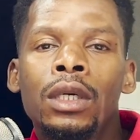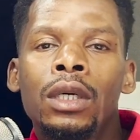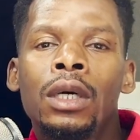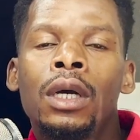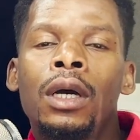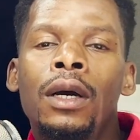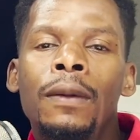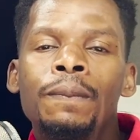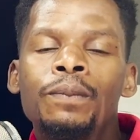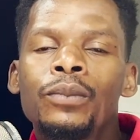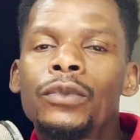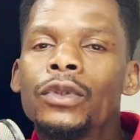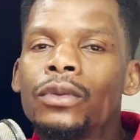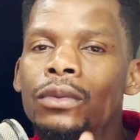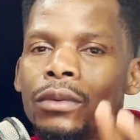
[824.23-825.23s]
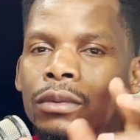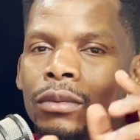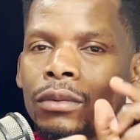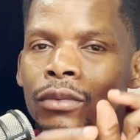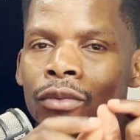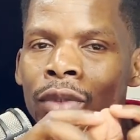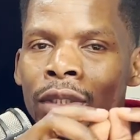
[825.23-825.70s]

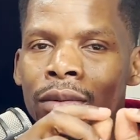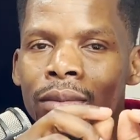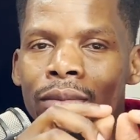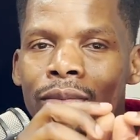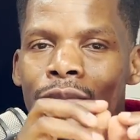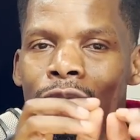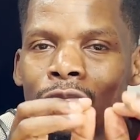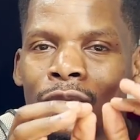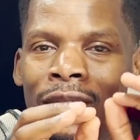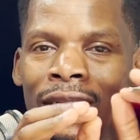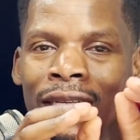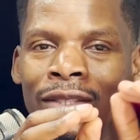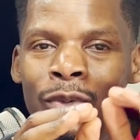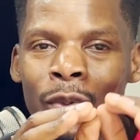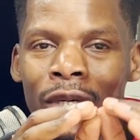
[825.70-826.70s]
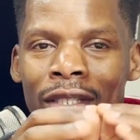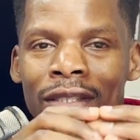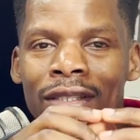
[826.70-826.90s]
Well, one last word.